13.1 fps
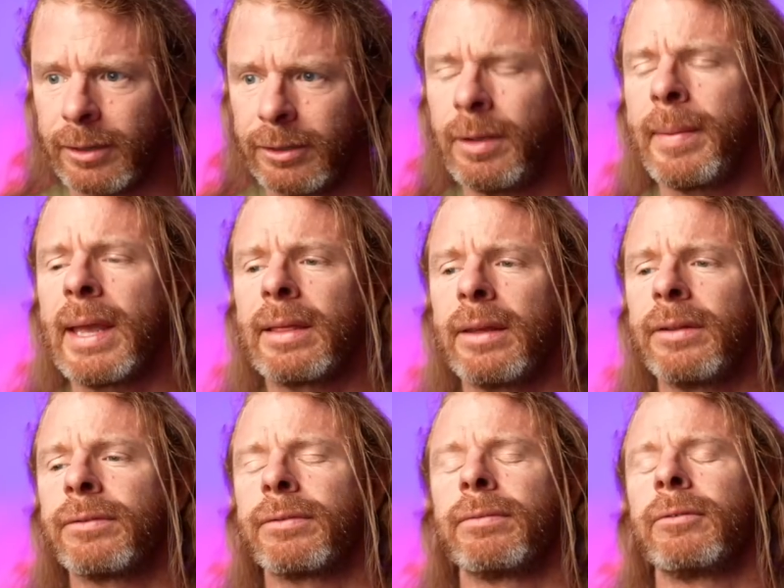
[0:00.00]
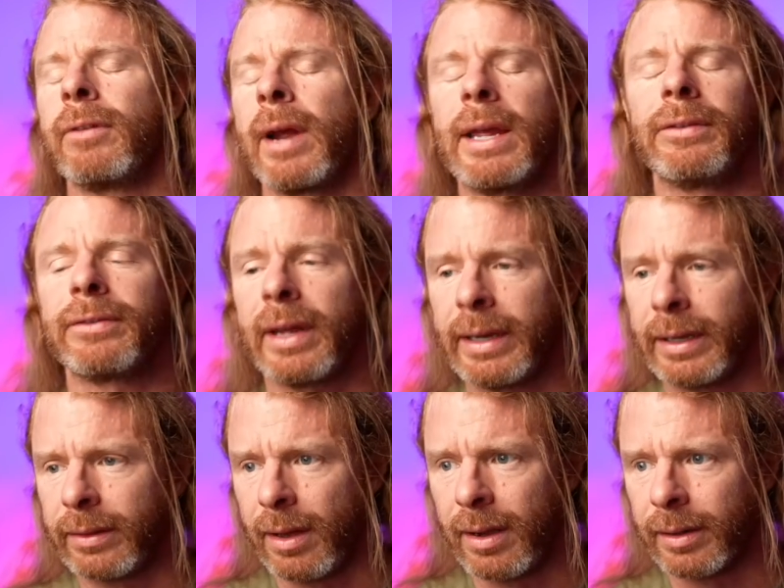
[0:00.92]
Could you make this race
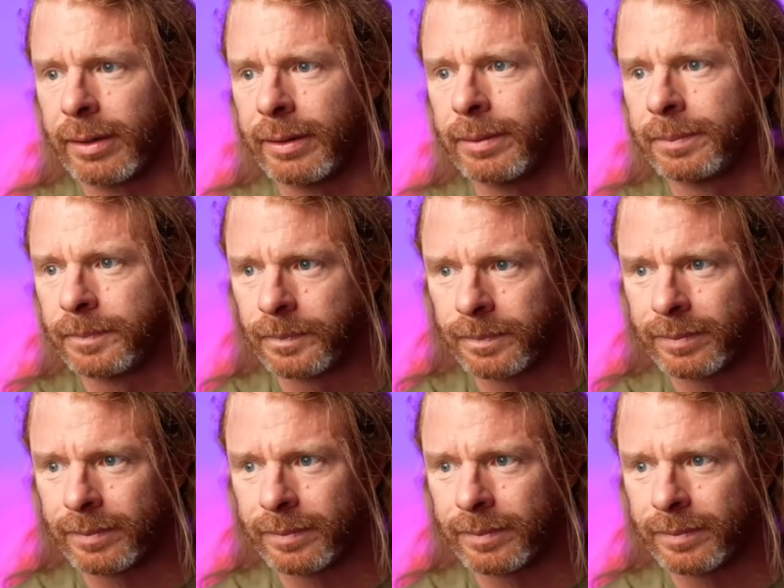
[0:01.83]
any longer?